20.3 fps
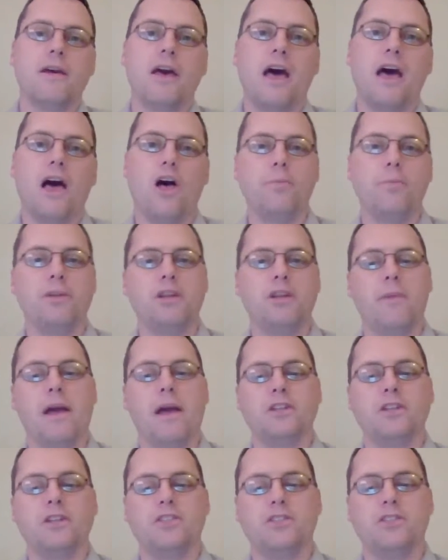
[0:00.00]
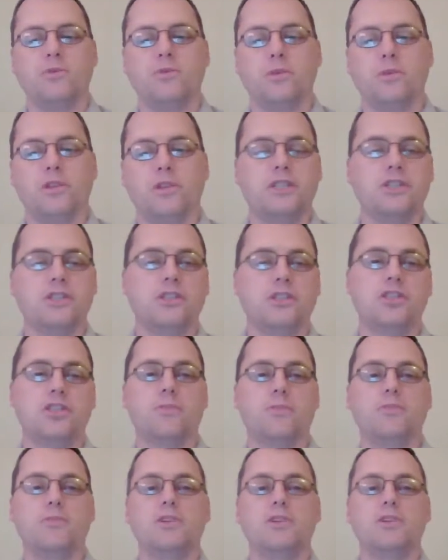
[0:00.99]
helping to manage those
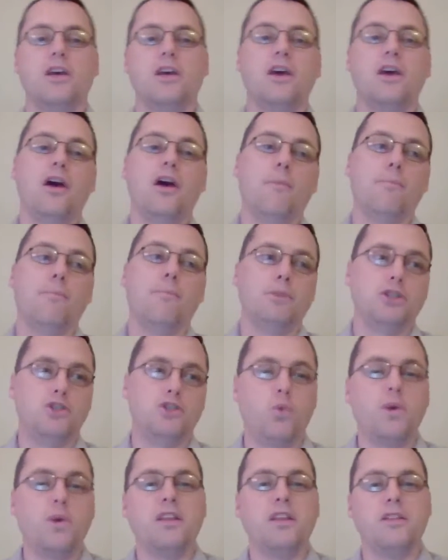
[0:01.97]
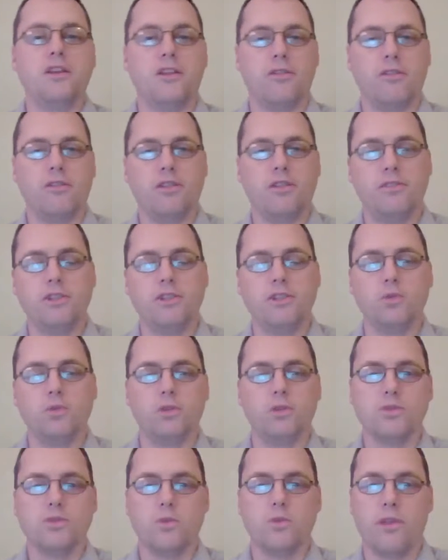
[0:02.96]
relationships between the other
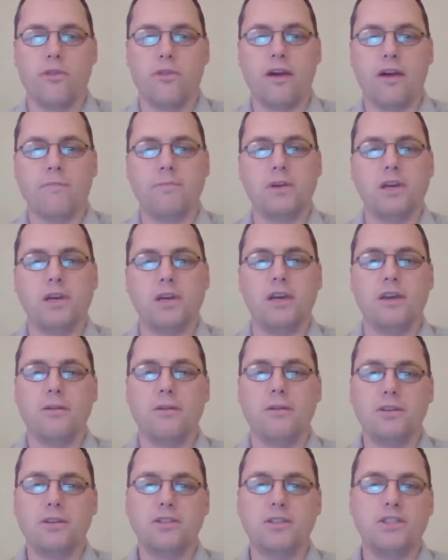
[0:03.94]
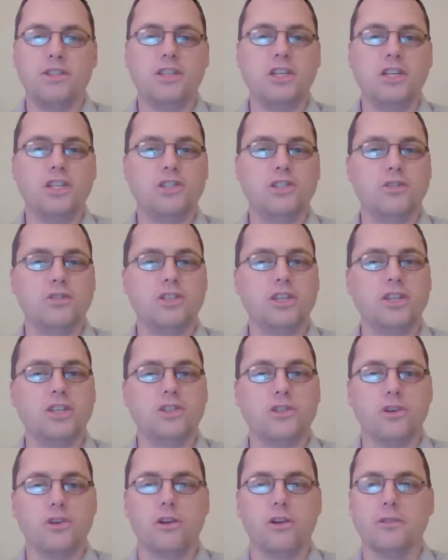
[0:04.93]
individuals, whether that be
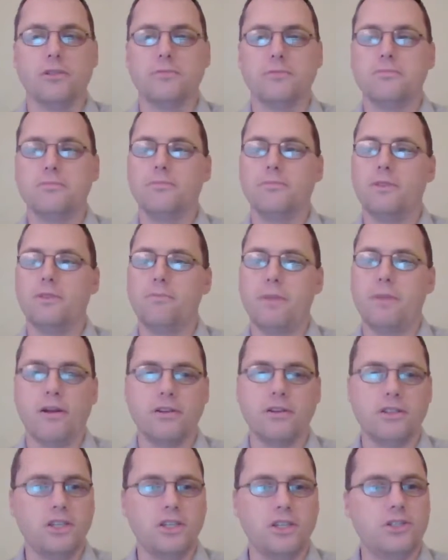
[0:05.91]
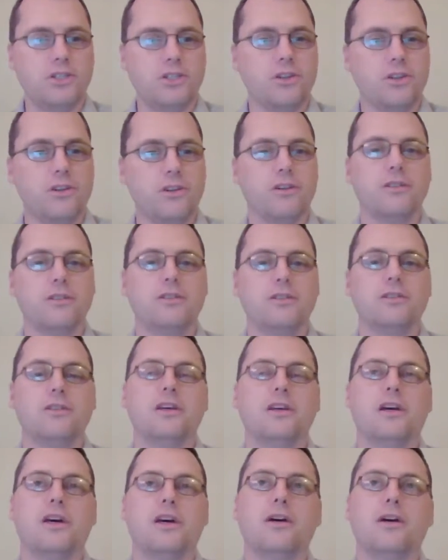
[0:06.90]
teacher, parent-teacher,
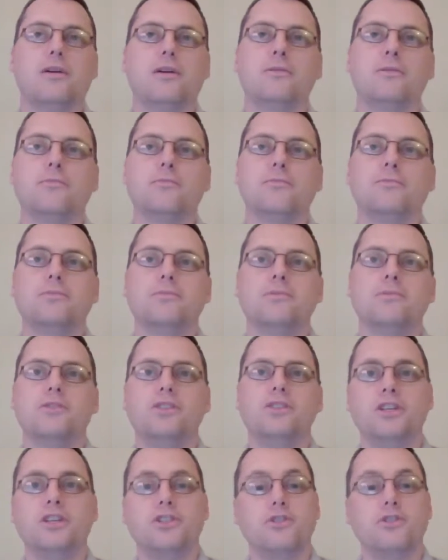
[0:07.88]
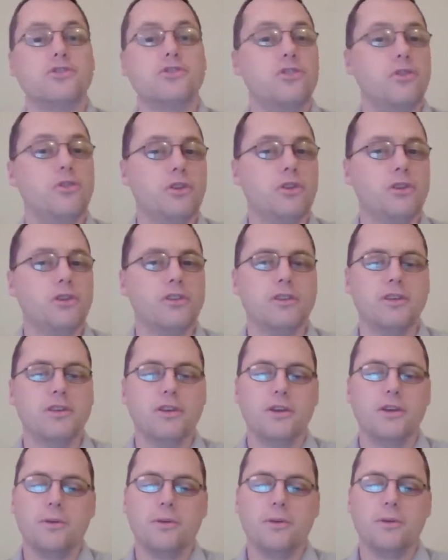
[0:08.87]
teacher-student,
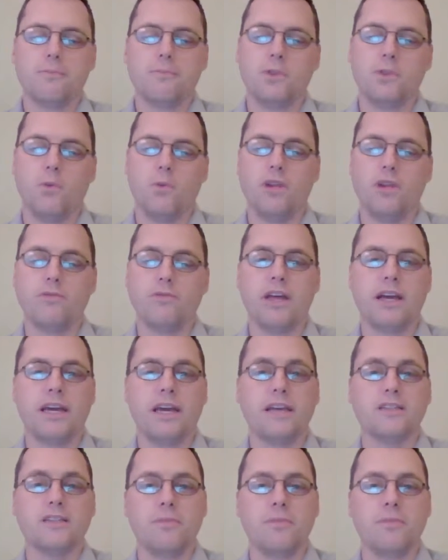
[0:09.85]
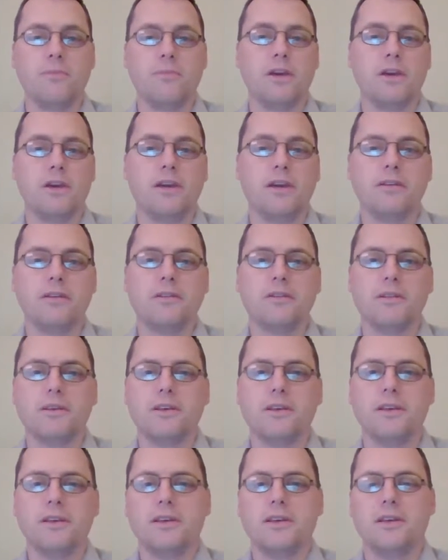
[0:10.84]
whatever that case may be.
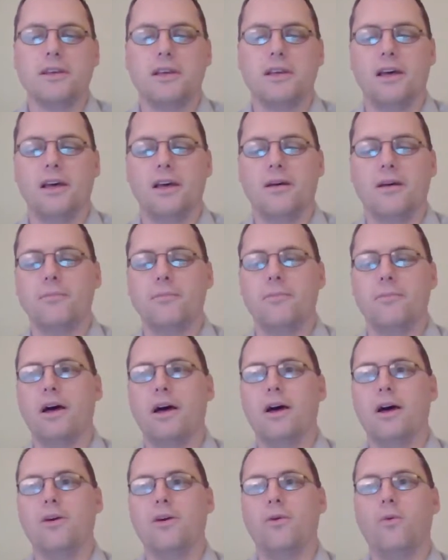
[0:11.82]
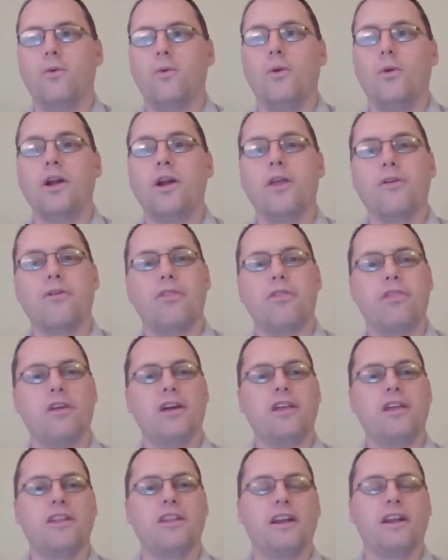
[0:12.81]
One other
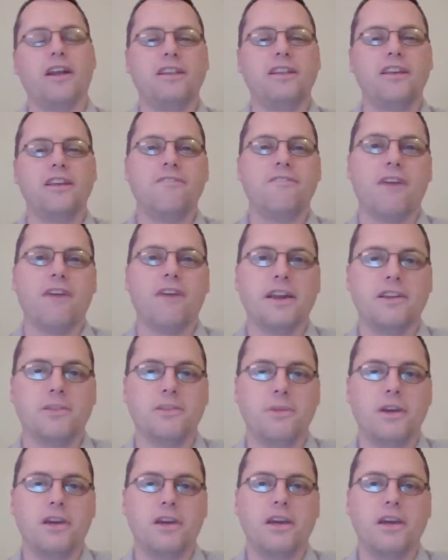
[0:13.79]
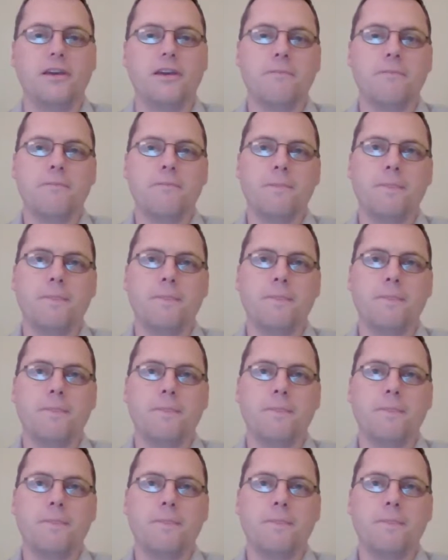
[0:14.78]
thing that I did find to be